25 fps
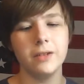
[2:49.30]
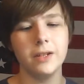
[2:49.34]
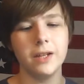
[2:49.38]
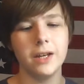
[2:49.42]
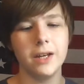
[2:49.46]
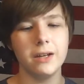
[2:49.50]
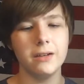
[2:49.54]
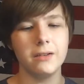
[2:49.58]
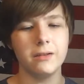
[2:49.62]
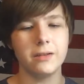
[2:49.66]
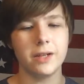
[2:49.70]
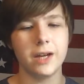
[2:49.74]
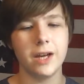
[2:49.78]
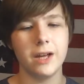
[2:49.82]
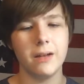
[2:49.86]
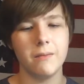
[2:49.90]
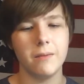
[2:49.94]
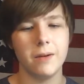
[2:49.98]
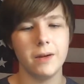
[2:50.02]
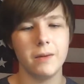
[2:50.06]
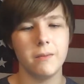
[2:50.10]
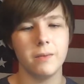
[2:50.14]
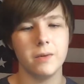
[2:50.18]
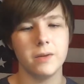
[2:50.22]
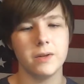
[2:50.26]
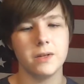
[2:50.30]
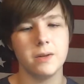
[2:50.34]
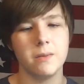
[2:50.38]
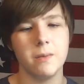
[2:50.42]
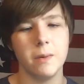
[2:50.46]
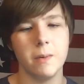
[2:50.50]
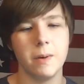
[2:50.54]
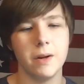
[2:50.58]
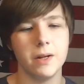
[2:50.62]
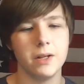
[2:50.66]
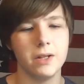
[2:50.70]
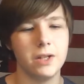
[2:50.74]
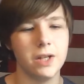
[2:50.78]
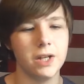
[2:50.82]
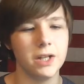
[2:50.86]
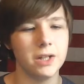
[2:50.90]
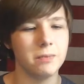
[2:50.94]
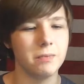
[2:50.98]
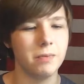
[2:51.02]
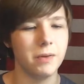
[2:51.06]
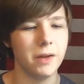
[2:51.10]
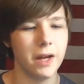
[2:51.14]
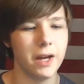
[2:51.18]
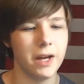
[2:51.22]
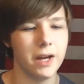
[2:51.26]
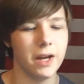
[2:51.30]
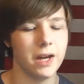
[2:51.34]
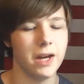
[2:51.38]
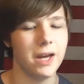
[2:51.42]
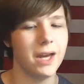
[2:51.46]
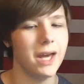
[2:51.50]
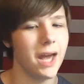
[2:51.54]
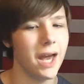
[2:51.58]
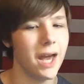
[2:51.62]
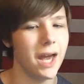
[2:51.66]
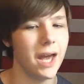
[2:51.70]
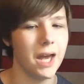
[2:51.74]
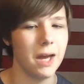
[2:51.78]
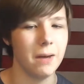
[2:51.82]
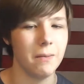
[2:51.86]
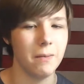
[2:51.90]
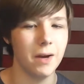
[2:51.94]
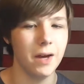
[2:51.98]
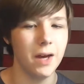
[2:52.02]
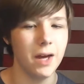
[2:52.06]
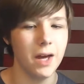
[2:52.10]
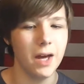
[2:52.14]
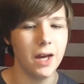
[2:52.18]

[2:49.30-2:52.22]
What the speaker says: entertain people simply by just playing a game,